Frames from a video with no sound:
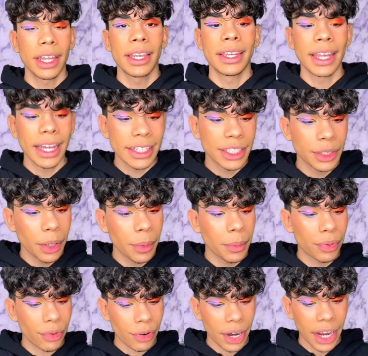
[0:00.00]
Next
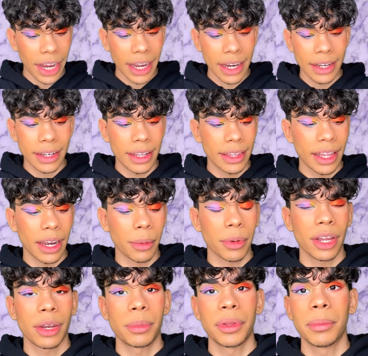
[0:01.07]
brand that I'm
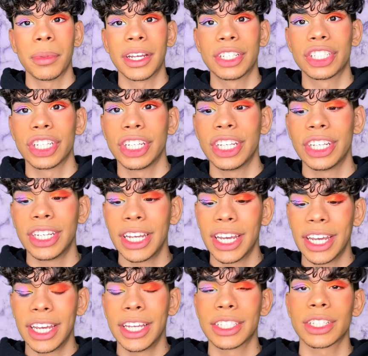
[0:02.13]
going to be mentioning
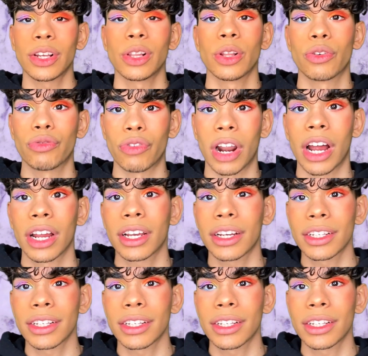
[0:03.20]
is Lorac.